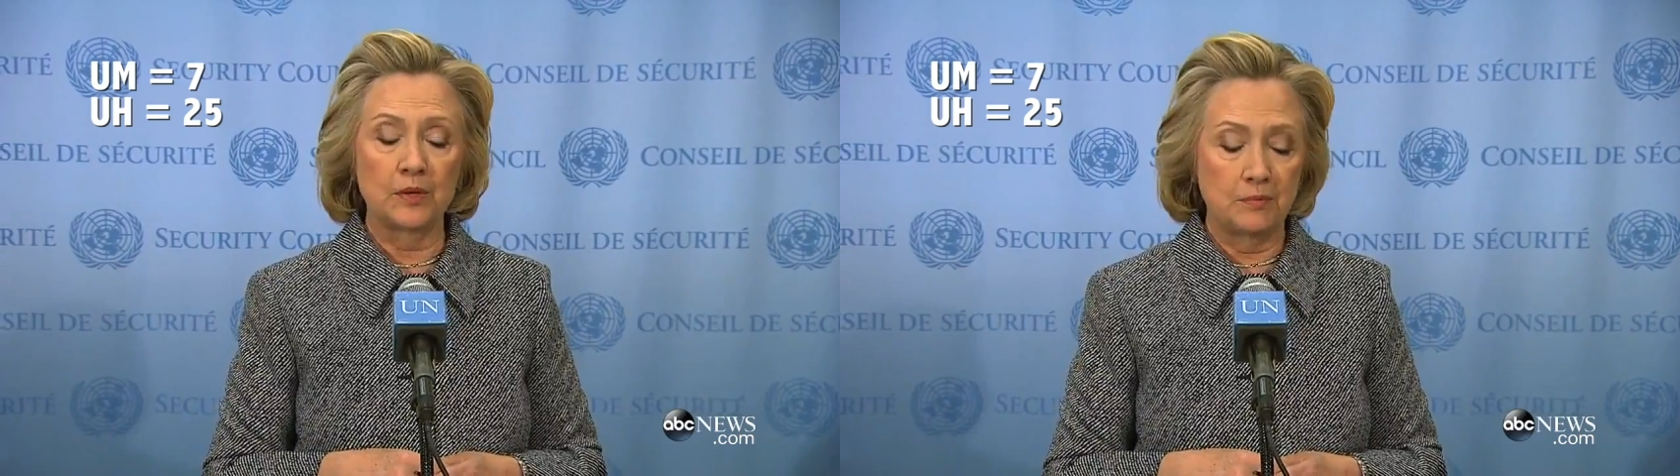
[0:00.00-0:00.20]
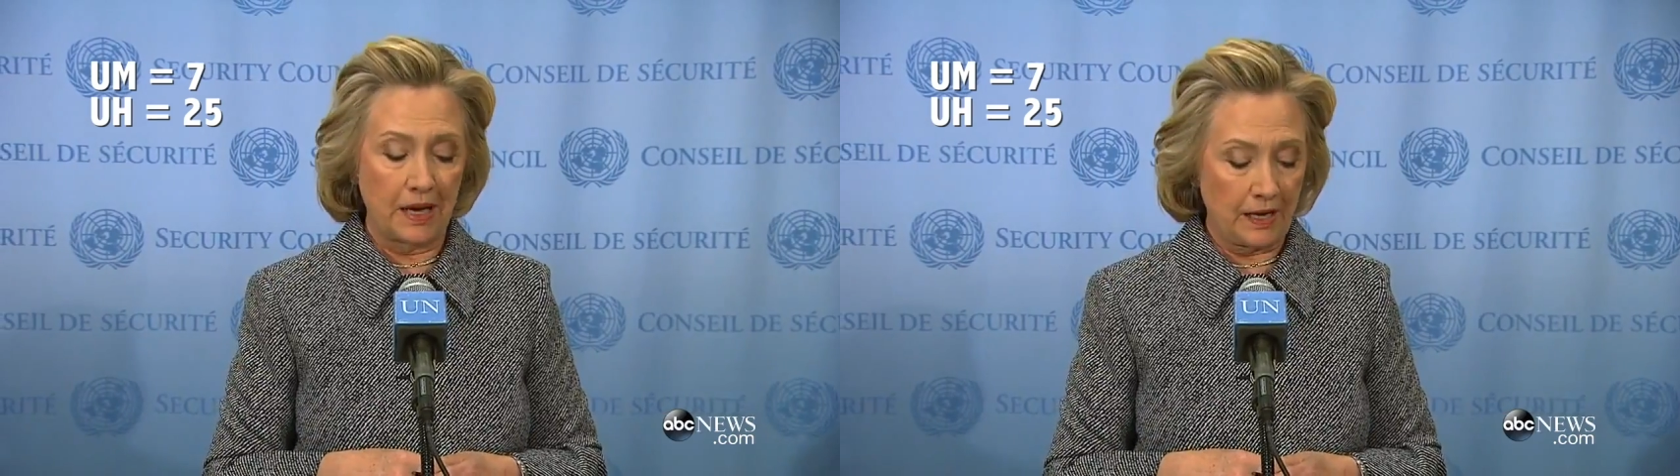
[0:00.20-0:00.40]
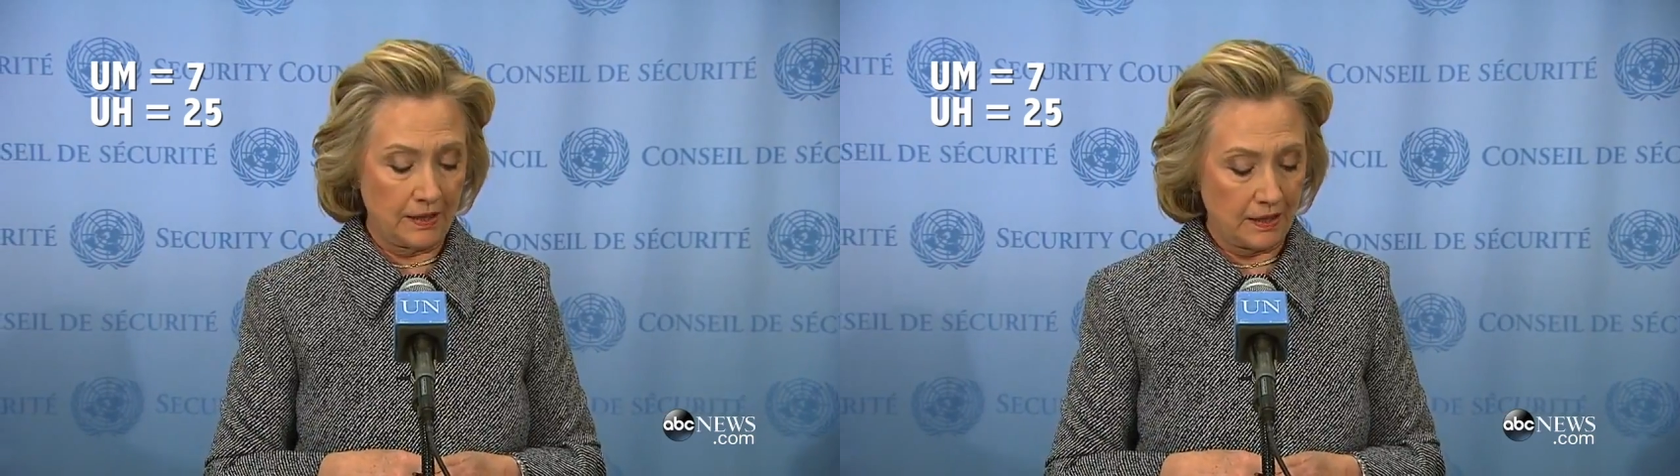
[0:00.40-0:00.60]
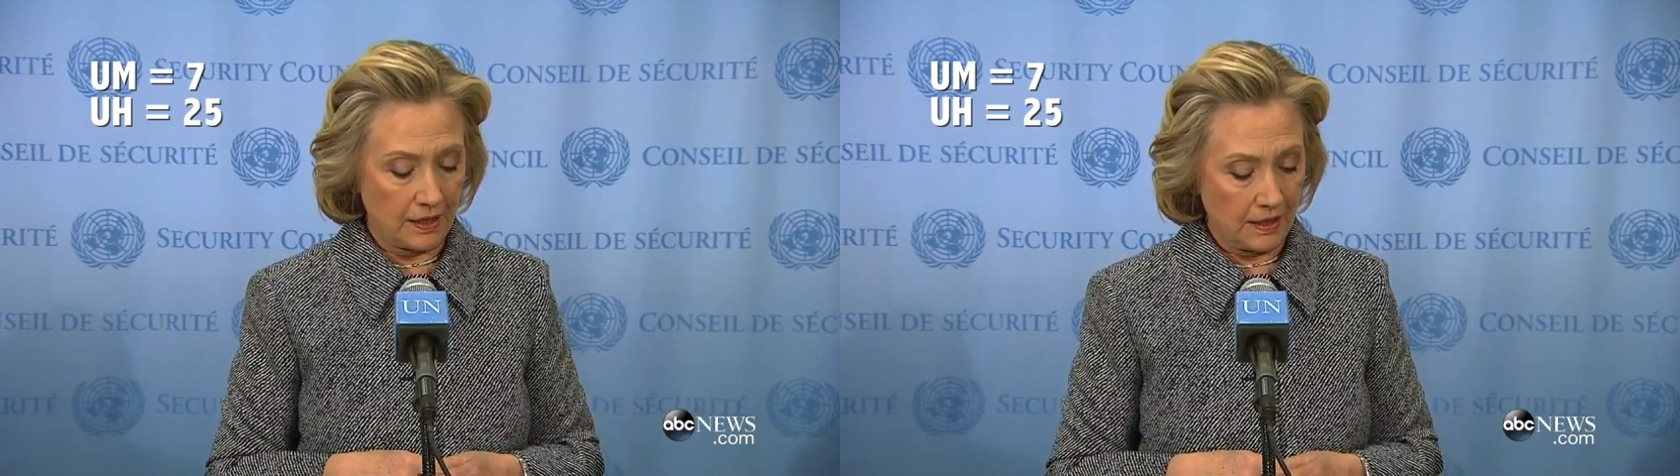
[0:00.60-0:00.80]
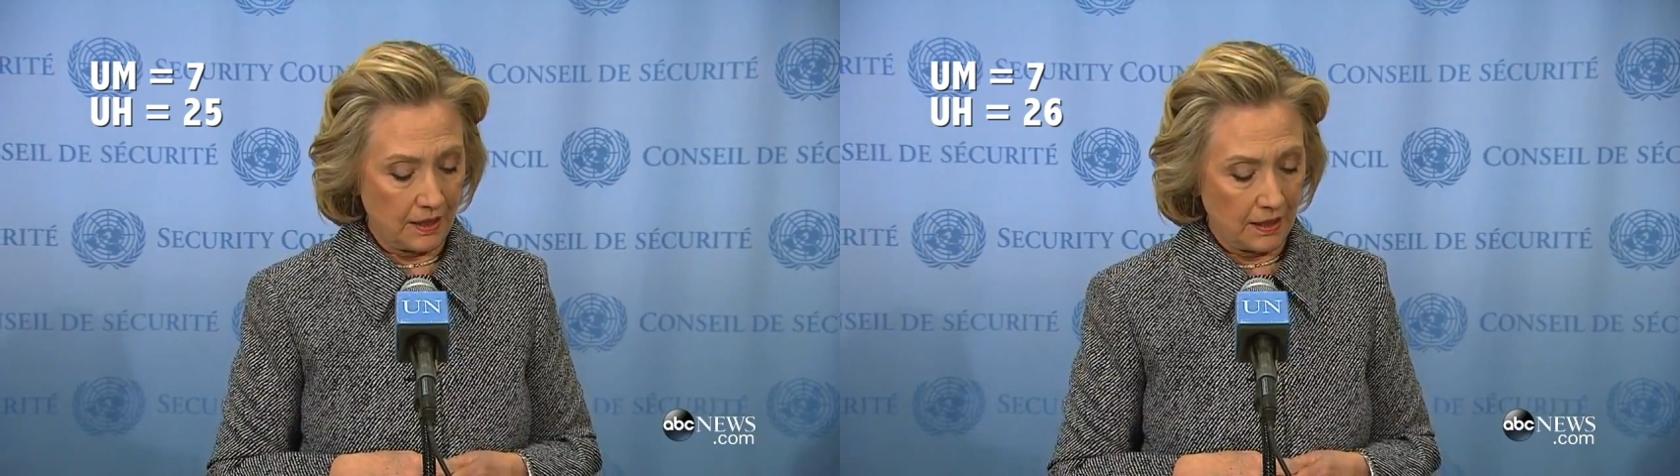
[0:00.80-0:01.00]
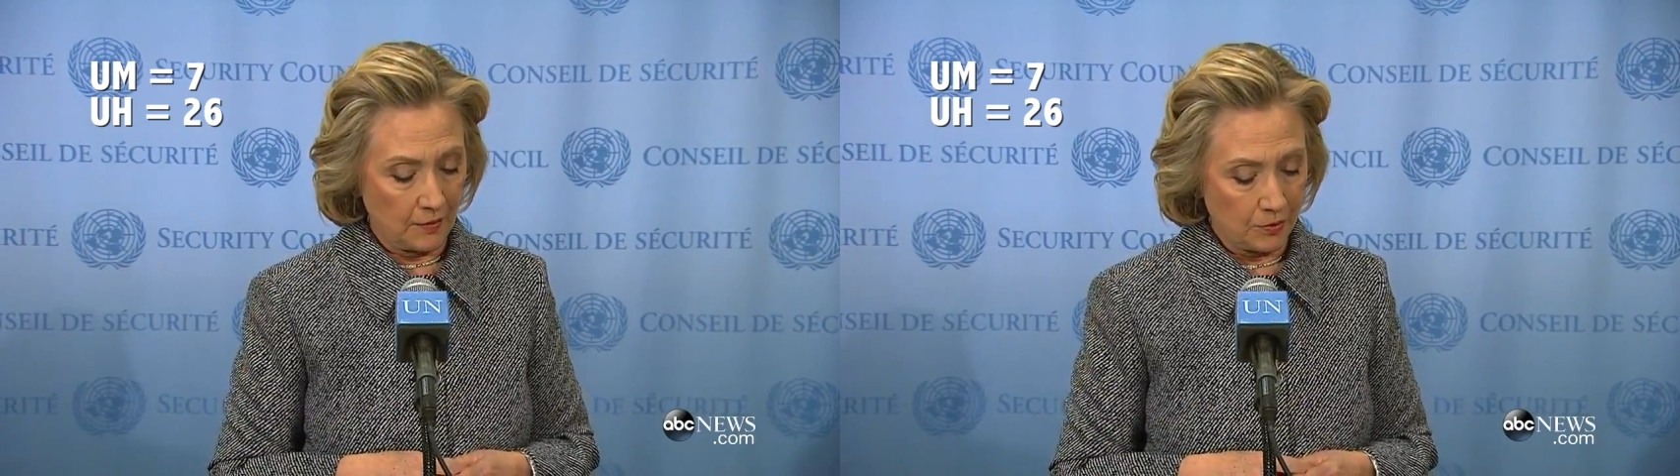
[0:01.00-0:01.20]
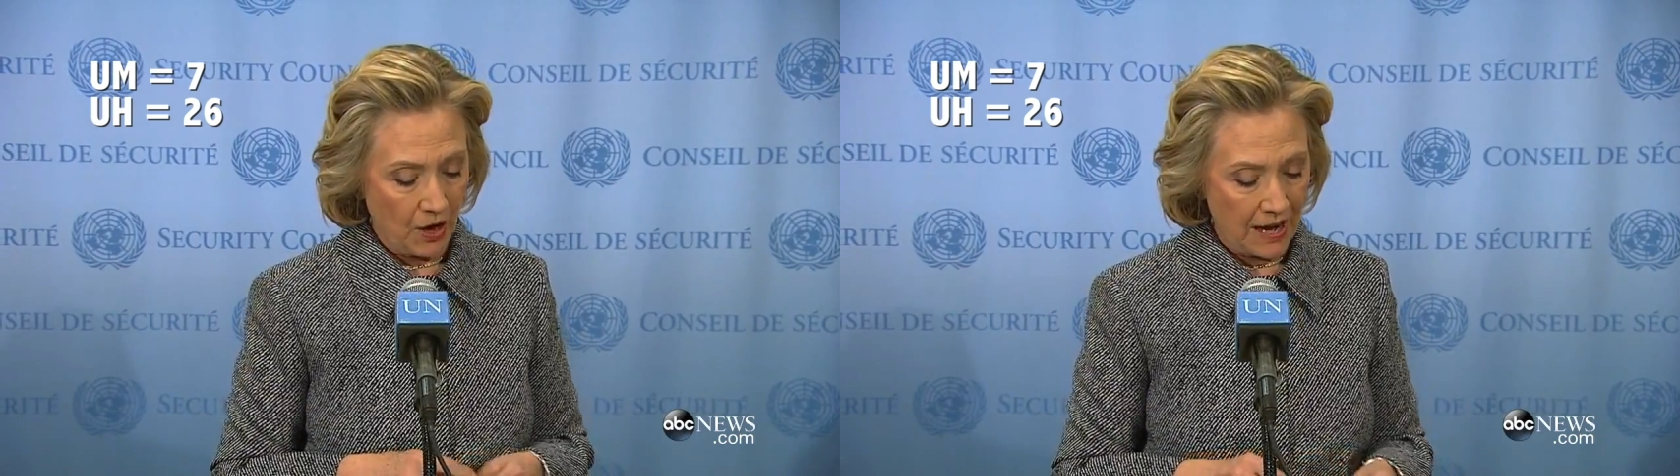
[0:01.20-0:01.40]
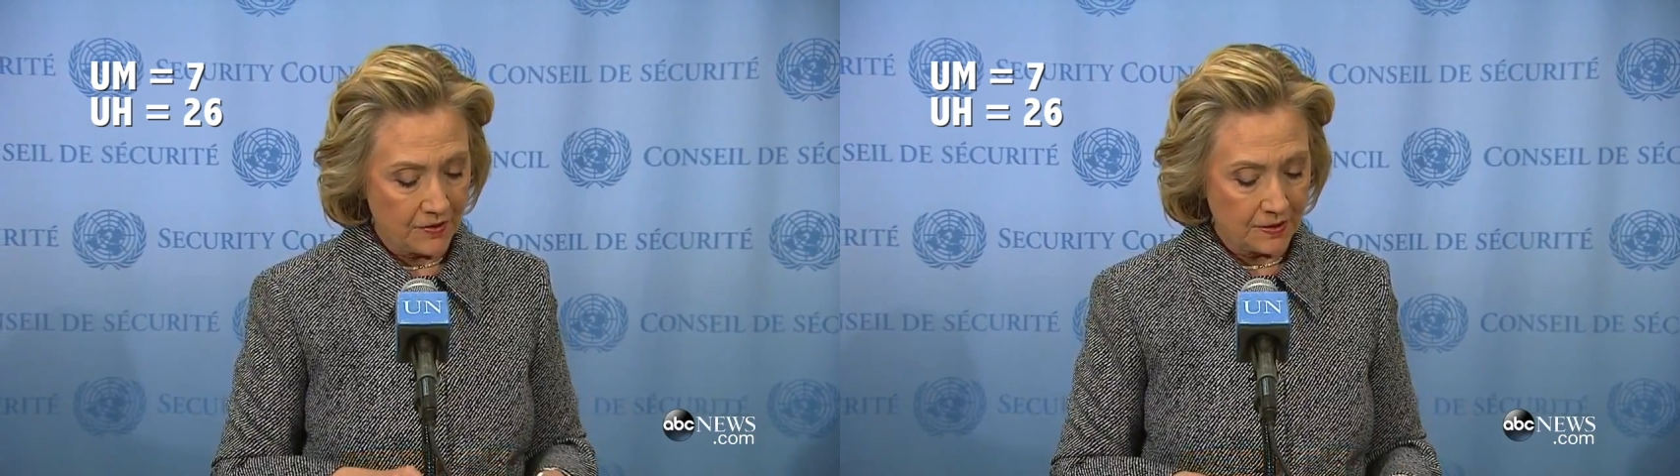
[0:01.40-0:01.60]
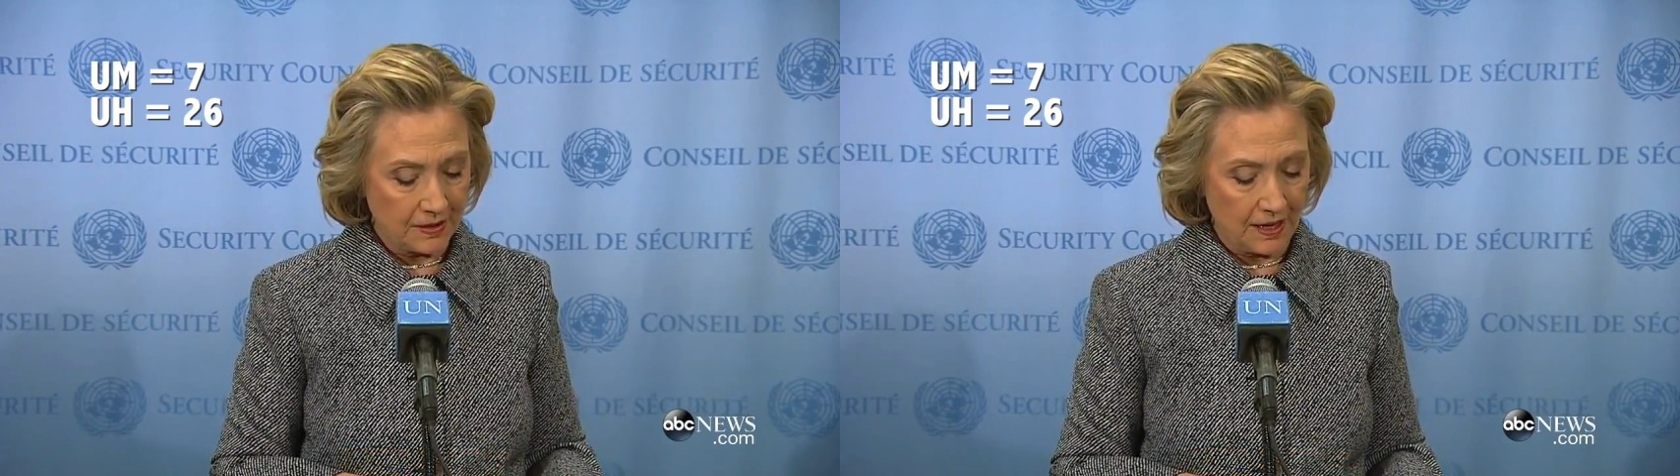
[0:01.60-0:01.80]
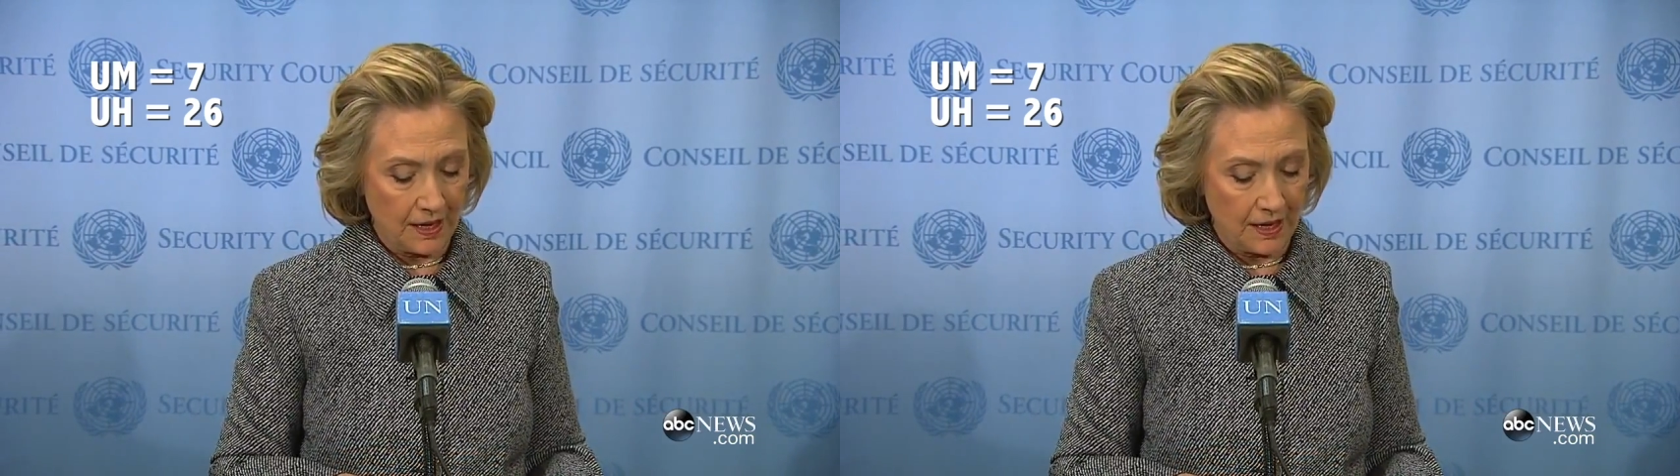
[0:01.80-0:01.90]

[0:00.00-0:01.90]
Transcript: remain private,